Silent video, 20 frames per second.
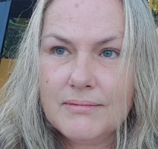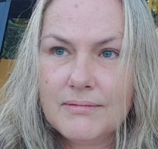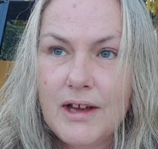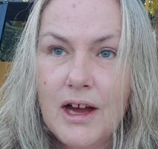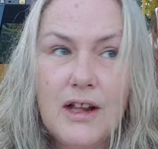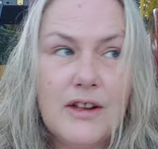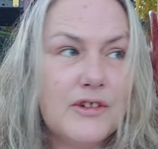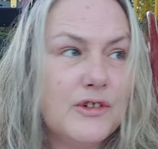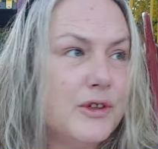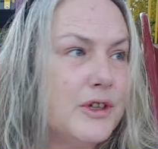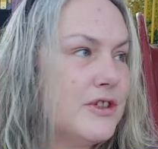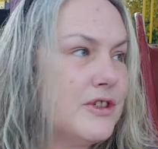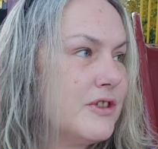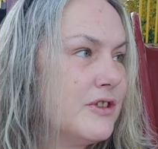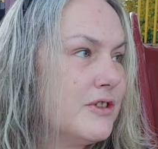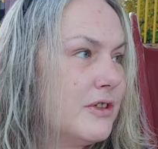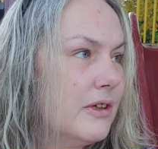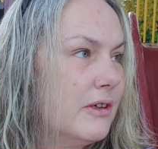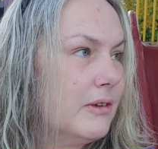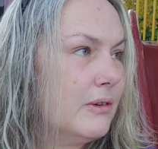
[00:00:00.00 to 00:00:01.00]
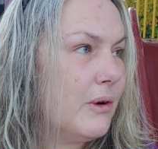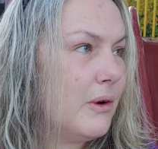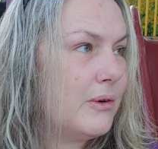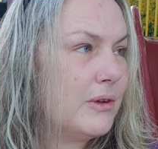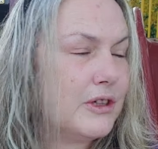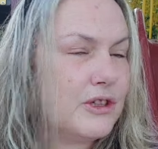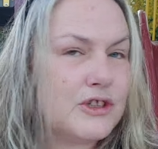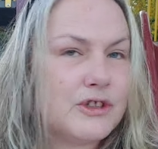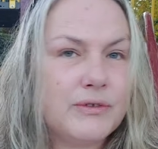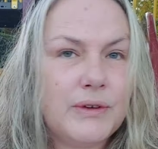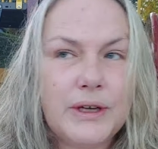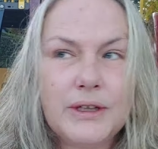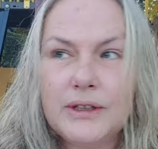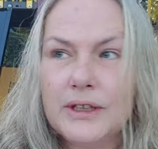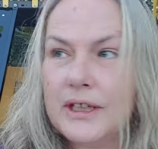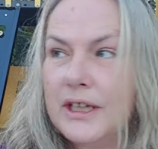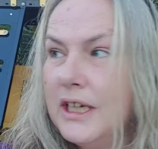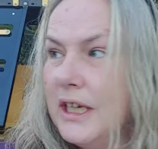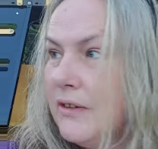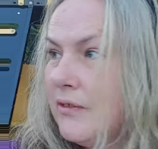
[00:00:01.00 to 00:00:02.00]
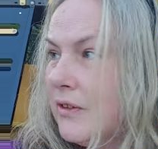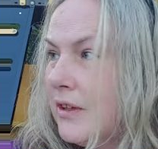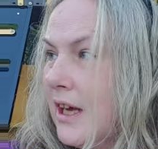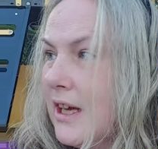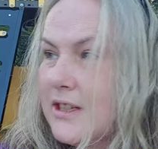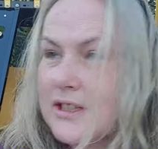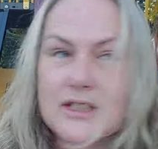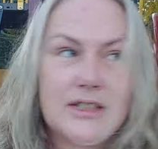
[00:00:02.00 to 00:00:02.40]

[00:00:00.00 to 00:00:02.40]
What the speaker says: All creation's groaning and travailing," even that